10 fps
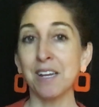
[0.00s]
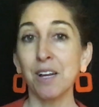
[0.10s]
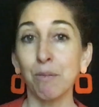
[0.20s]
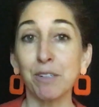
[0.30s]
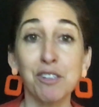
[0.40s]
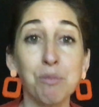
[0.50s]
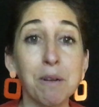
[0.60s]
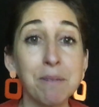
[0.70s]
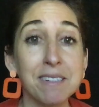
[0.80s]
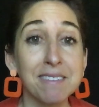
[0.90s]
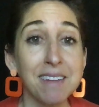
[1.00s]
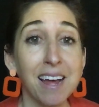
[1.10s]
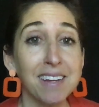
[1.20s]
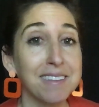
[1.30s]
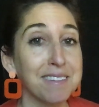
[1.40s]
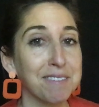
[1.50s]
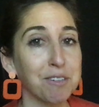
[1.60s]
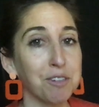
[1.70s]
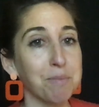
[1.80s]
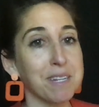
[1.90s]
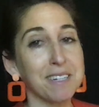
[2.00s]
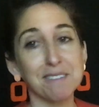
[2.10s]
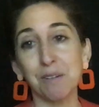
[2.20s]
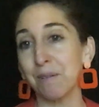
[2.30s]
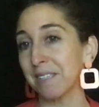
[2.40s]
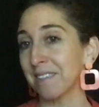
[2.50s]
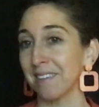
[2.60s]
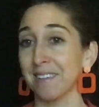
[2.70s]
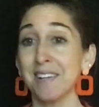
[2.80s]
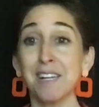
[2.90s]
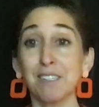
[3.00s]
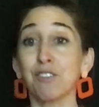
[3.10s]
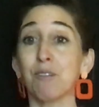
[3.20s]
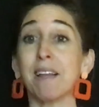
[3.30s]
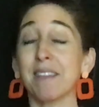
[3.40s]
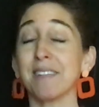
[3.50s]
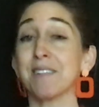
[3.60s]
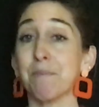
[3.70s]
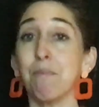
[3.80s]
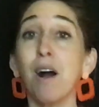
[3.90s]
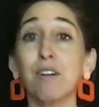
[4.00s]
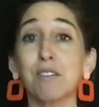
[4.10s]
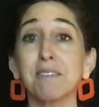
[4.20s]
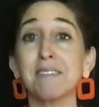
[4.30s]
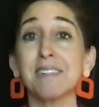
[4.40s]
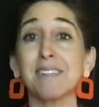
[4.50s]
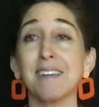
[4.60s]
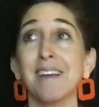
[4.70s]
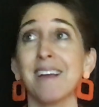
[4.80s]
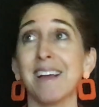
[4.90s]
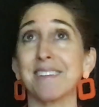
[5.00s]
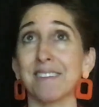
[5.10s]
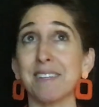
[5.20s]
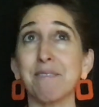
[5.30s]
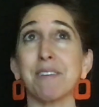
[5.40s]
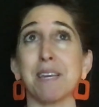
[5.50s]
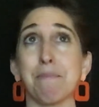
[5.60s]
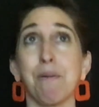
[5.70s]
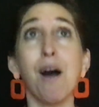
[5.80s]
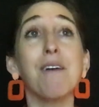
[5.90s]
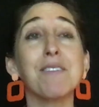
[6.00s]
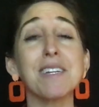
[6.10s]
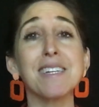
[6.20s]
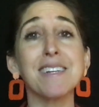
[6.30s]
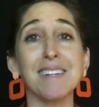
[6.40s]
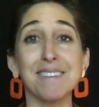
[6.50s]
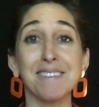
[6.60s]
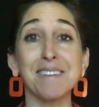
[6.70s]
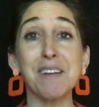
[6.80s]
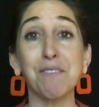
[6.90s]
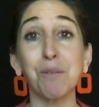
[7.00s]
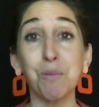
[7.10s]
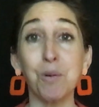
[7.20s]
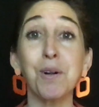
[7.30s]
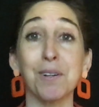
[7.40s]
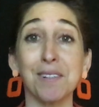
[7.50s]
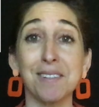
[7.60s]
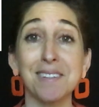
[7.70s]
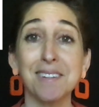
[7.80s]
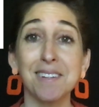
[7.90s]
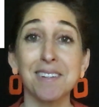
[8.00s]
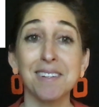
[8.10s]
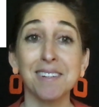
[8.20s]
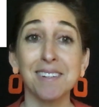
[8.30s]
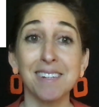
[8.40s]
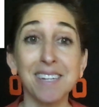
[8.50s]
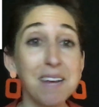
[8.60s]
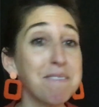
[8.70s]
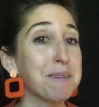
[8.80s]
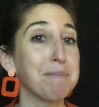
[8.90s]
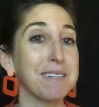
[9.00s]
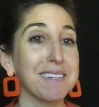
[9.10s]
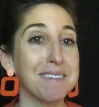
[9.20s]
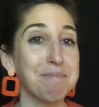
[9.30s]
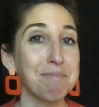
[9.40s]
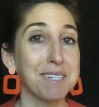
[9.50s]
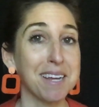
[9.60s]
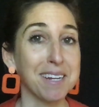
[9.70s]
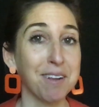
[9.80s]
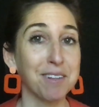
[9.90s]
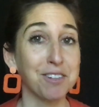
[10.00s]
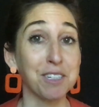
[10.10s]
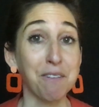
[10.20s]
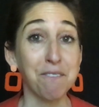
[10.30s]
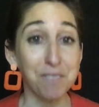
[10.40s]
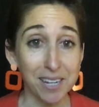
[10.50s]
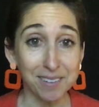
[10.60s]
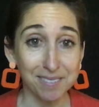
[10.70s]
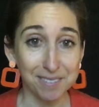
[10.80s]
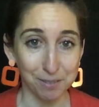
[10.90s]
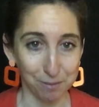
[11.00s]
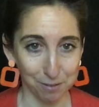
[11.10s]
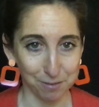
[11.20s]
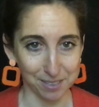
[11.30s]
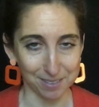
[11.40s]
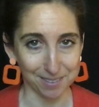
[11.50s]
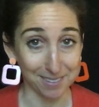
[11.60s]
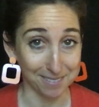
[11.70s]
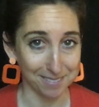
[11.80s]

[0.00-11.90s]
which is when we decide that social media is going to strengthen democracy and alleviate poverty and save the world. Inevitably, the technology fails to fulfill these